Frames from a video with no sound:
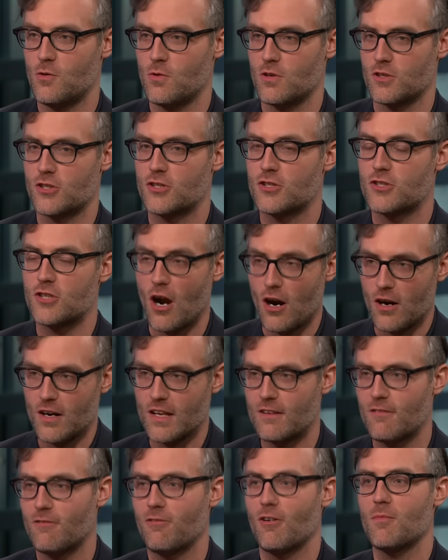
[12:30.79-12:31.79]
were
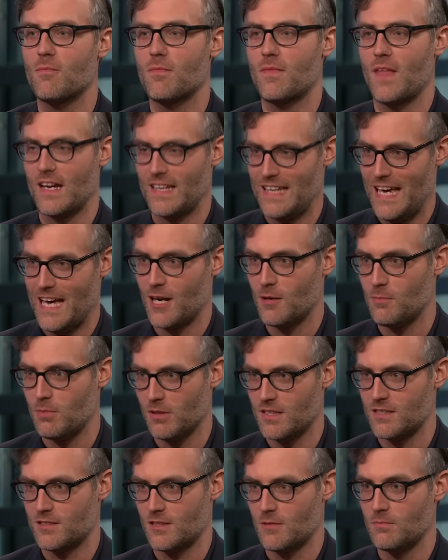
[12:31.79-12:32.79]
starting from that
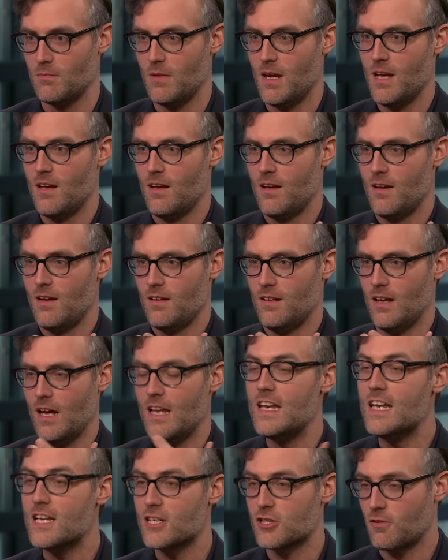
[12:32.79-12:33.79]
cannibalism
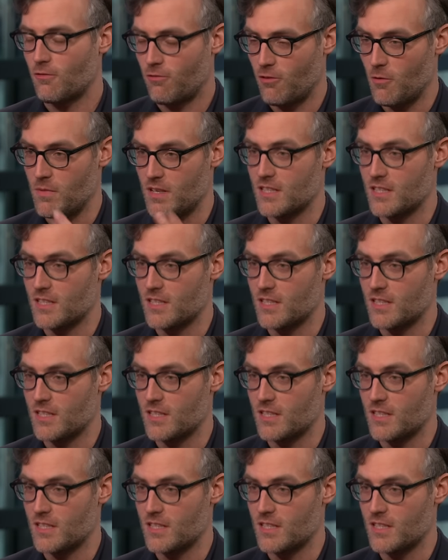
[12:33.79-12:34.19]
initial from a